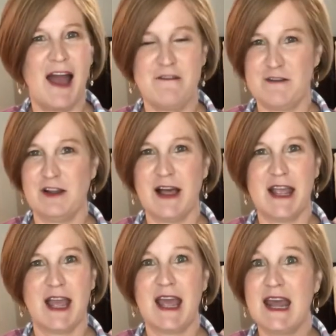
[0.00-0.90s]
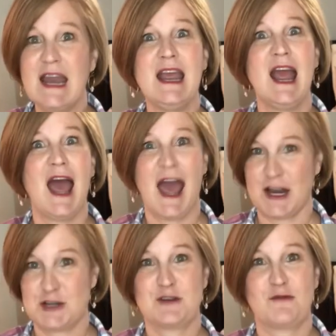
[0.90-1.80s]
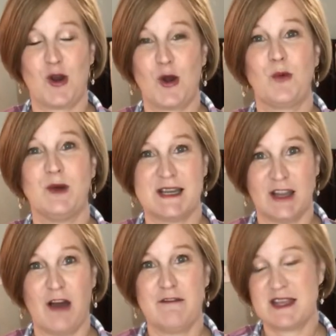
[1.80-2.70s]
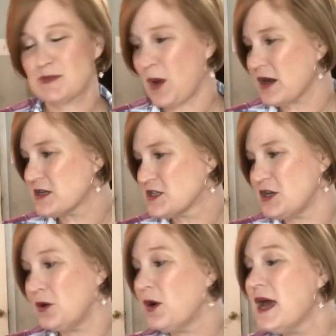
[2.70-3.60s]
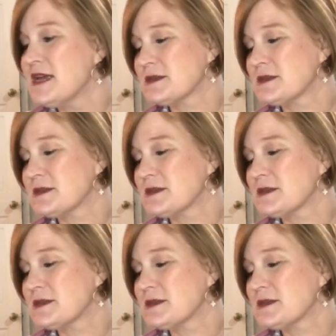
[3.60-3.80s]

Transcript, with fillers: I feel like any extrovert would love this box too.